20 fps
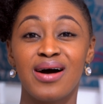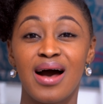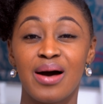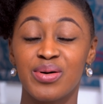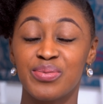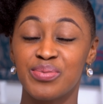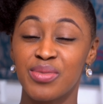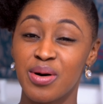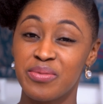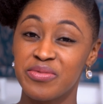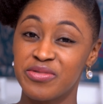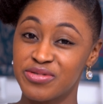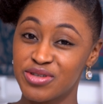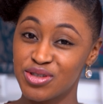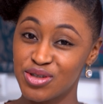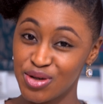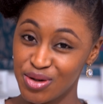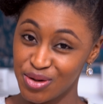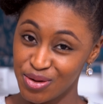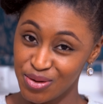I'm a mum of
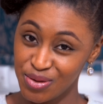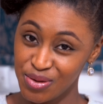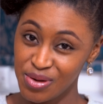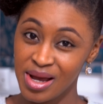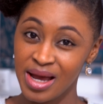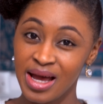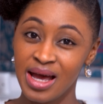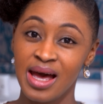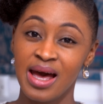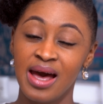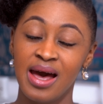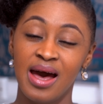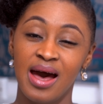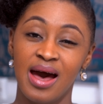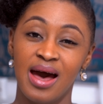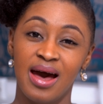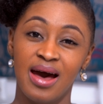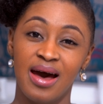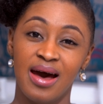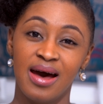2
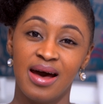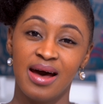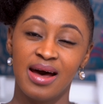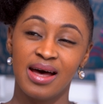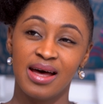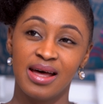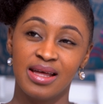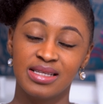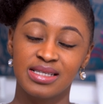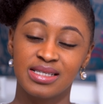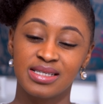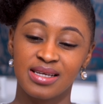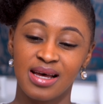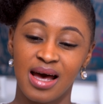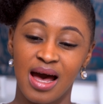and